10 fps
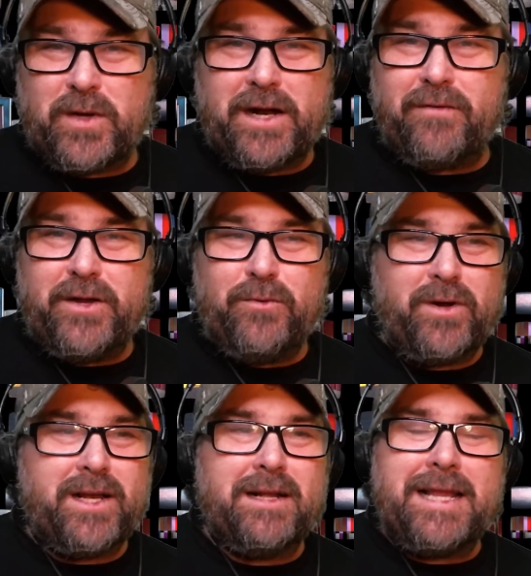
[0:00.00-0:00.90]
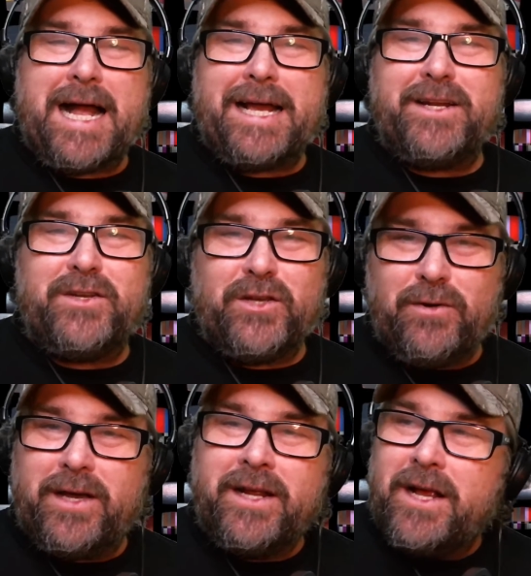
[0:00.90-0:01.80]
whatever you were going to lie to
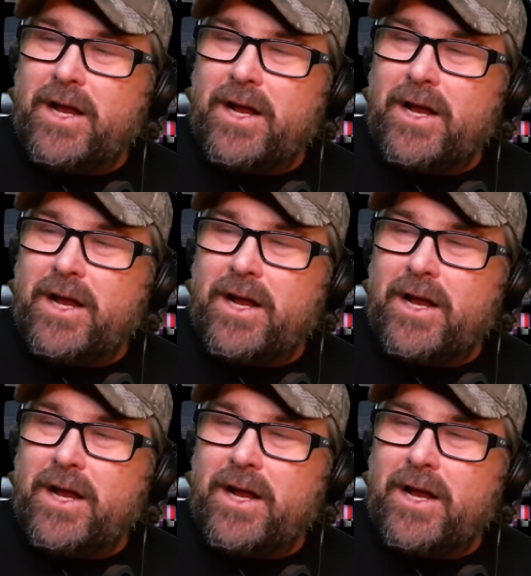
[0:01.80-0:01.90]
do it,